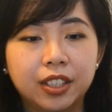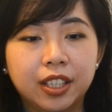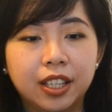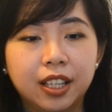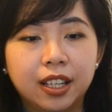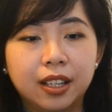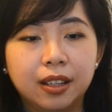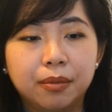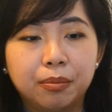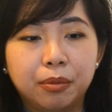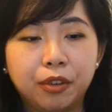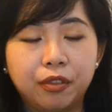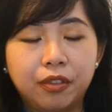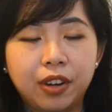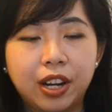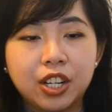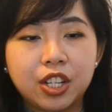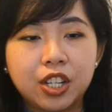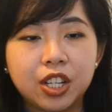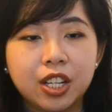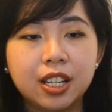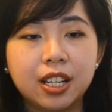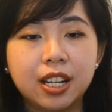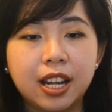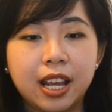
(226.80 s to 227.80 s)
a
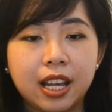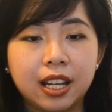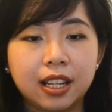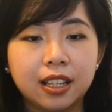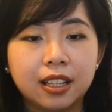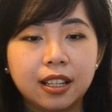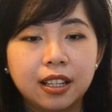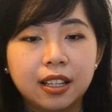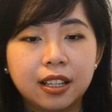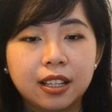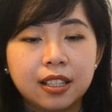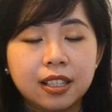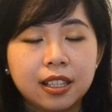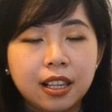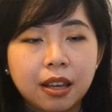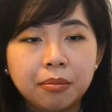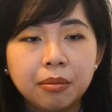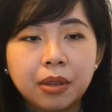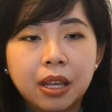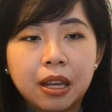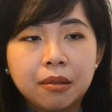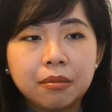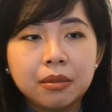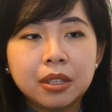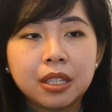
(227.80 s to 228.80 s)
profession that
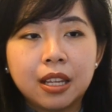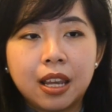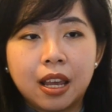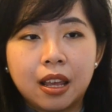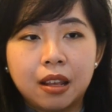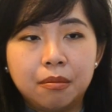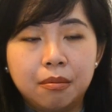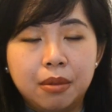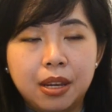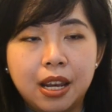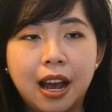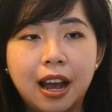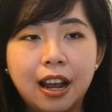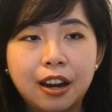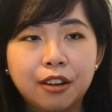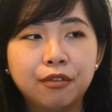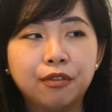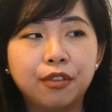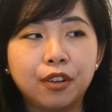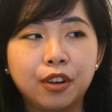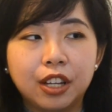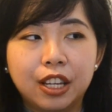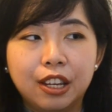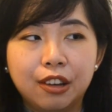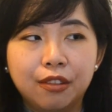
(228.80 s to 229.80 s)
sometimes can be
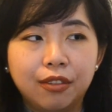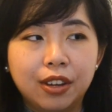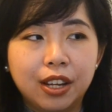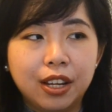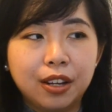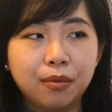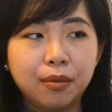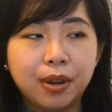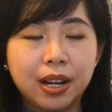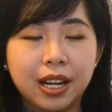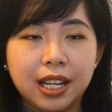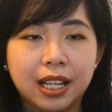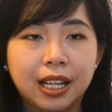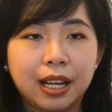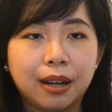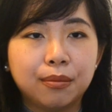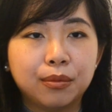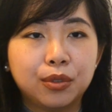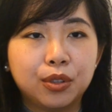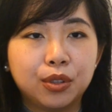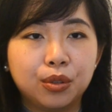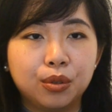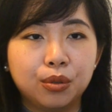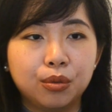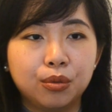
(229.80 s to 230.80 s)
unforgiving when it
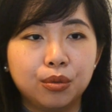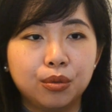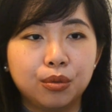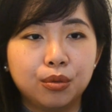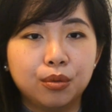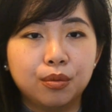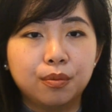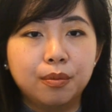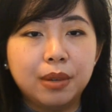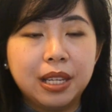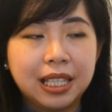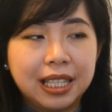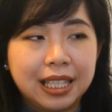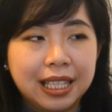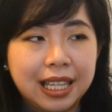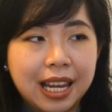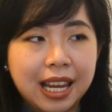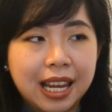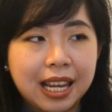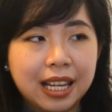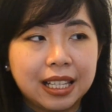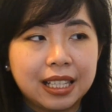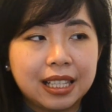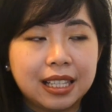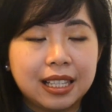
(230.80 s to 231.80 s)
comes to
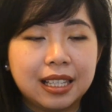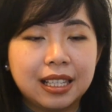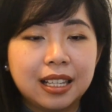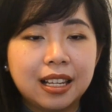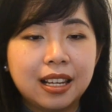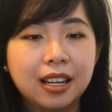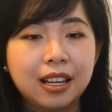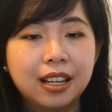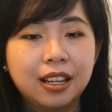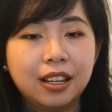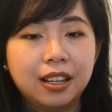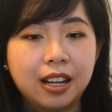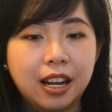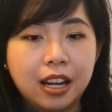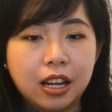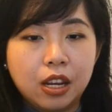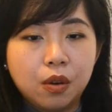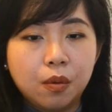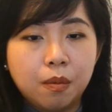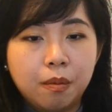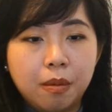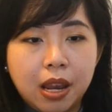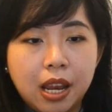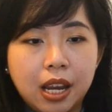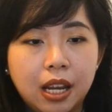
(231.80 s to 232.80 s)
mistakes that
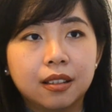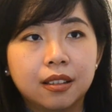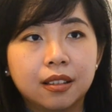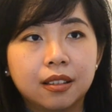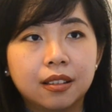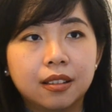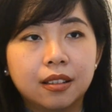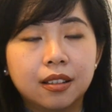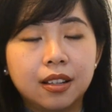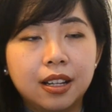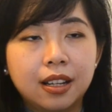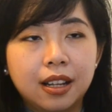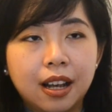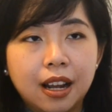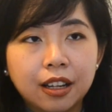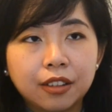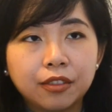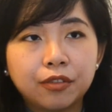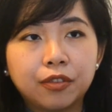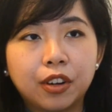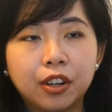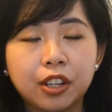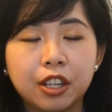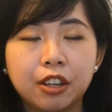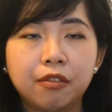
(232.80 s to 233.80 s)
you make.
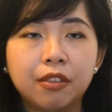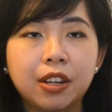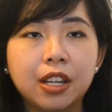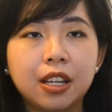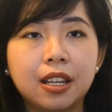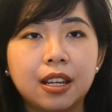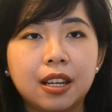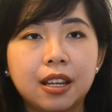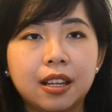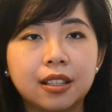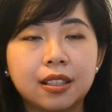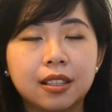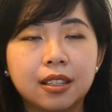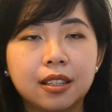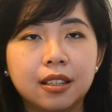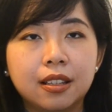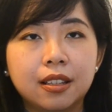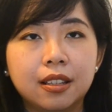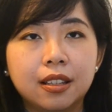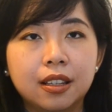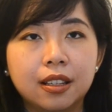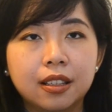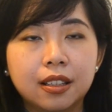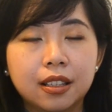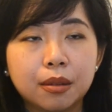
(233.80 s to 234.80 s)
Unforgiving as
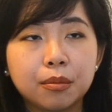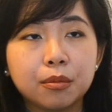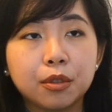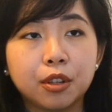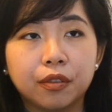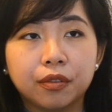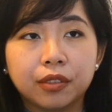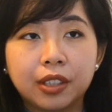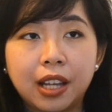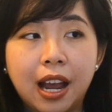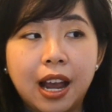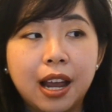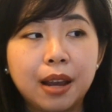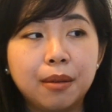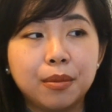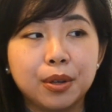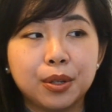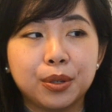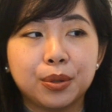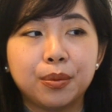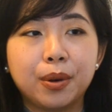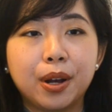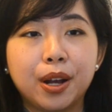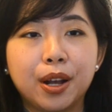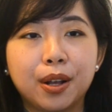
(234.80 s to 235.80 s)
in terms of time
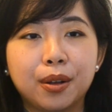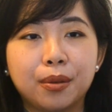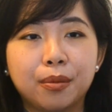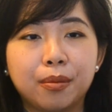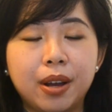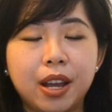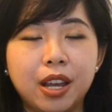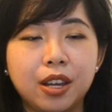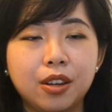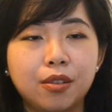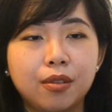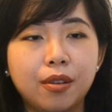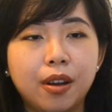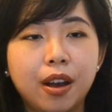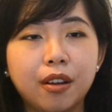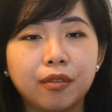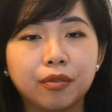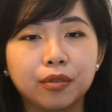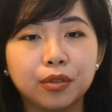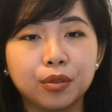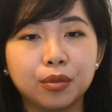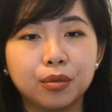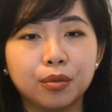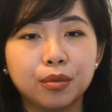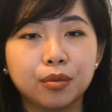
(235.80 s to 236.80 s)
as well, where you
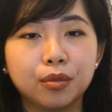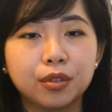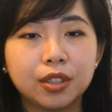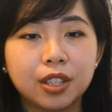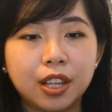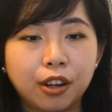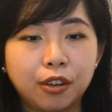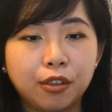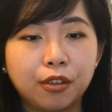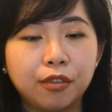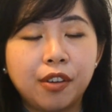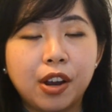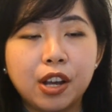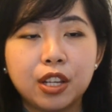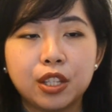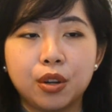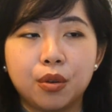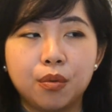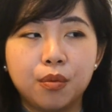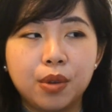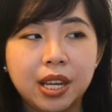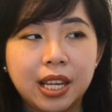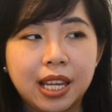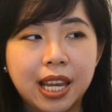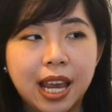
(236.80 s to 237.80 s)
have to sacrifice
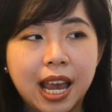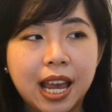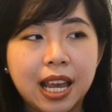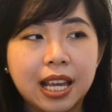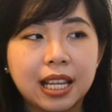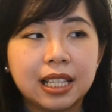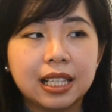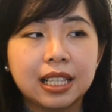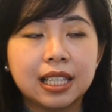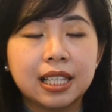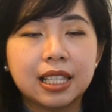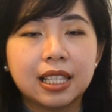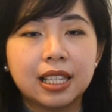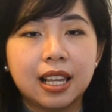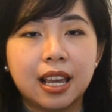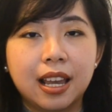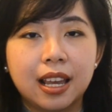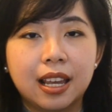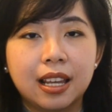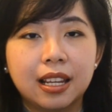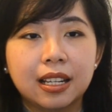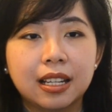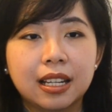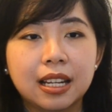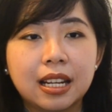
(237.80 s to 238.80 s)
your weekends
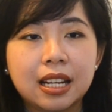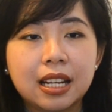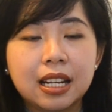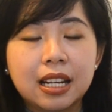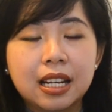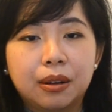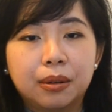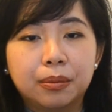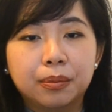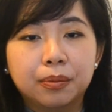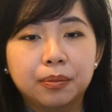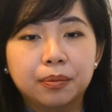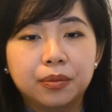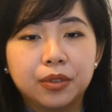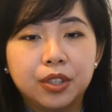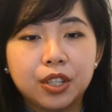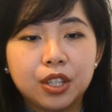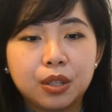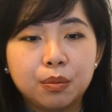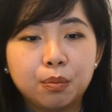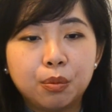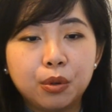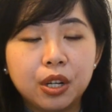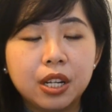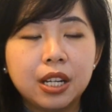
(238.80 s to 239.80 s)
and
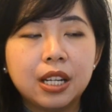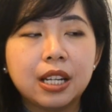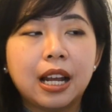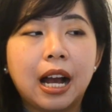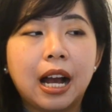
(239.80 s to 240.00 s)
just put in the